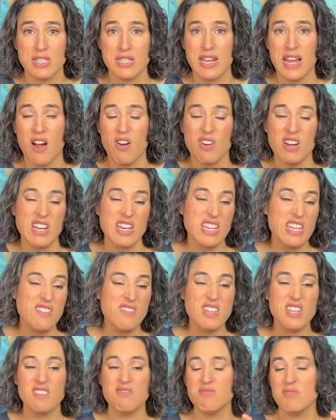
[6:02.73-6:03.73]
it out. And
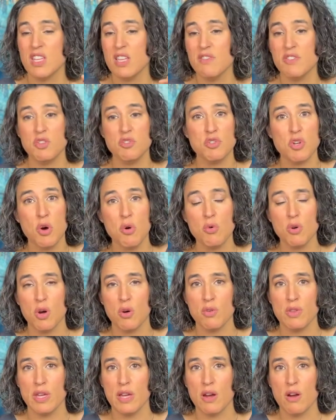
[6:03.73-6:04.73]
even if you don't
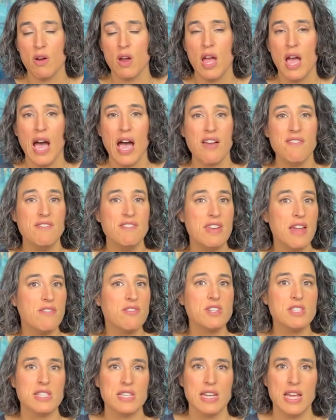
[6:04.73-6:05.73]
go there, I've never
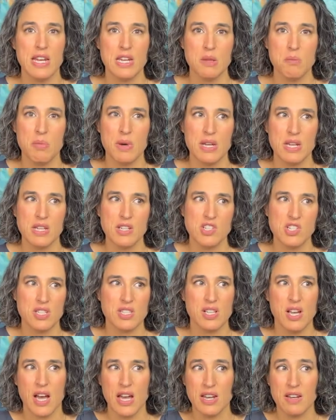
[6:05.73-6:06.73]
seen anybody just
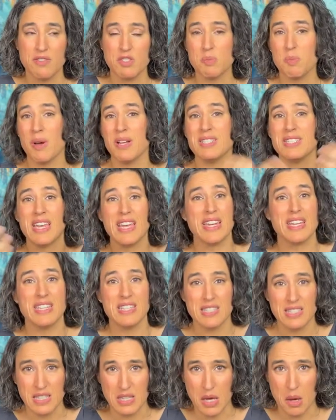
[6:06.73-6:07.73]
kind of
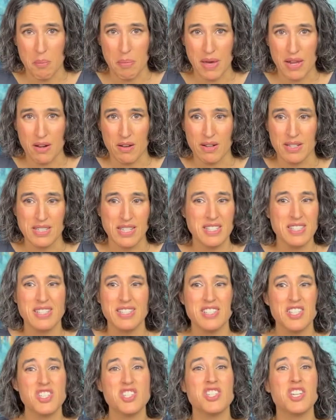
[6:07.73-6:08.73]
spontaneously get better. It doesn't, it
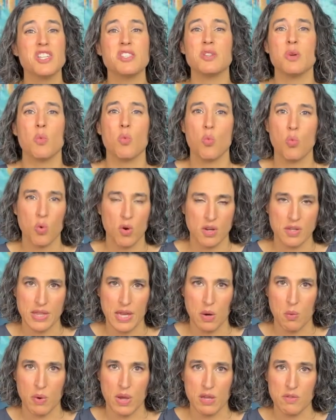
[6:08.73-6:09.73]
just doesn't work
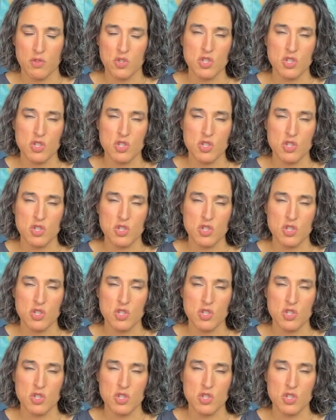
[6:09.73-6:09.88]
that way. If you